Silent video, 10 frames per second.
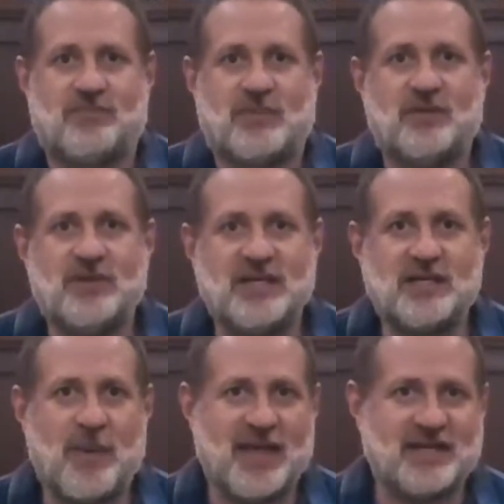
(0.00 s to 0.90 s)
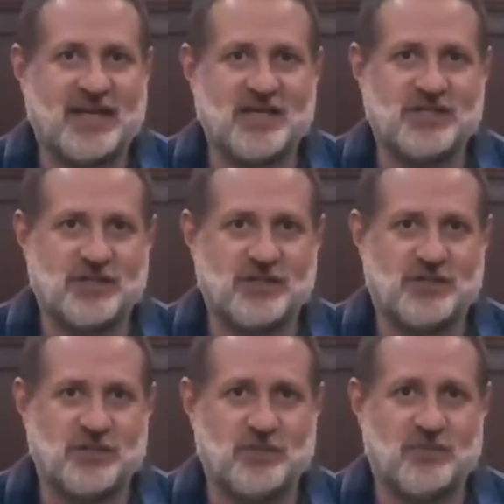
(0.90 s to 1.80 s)
You need to pay attention
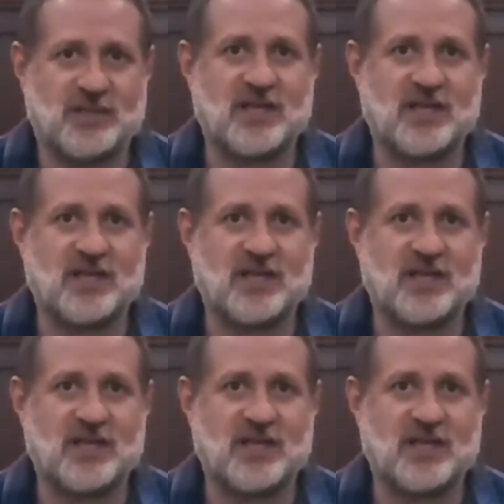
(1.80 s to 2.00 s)
to the